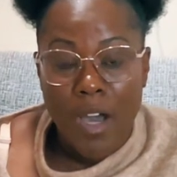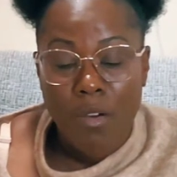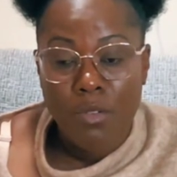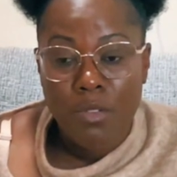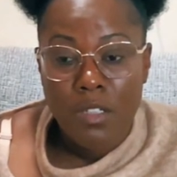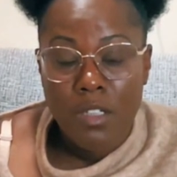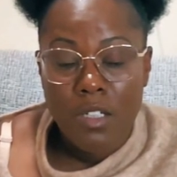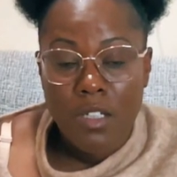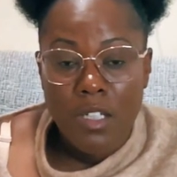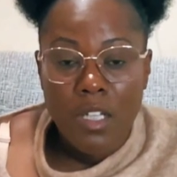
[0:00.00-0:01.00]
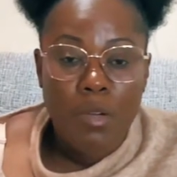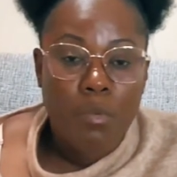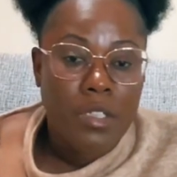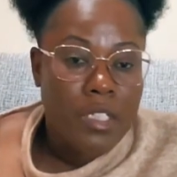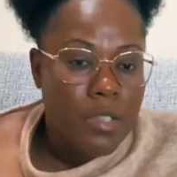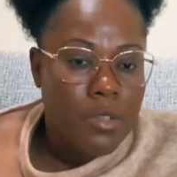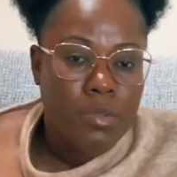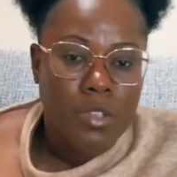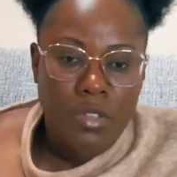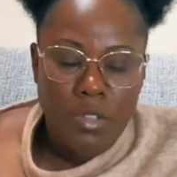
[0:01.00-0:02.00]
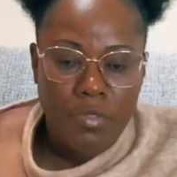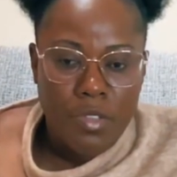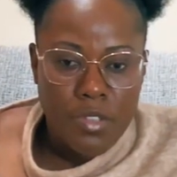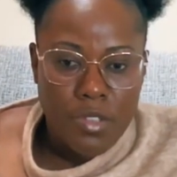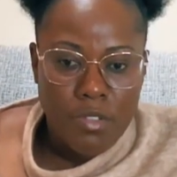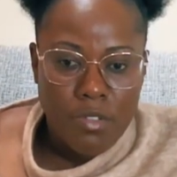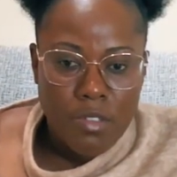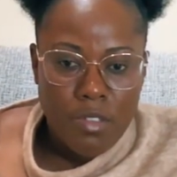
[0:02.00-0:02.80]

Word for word: now and what they're doing to your future